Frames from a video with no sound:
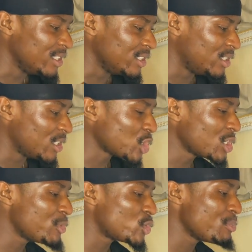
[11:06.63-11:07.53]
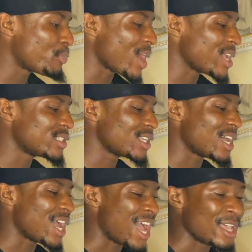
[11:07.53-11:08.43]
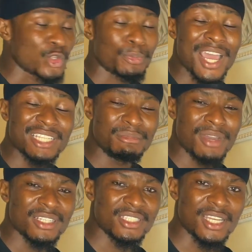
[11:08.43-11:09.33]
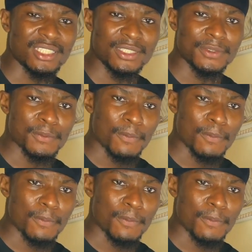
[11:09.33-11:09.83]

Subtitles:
The relationship between price and supply and demand is that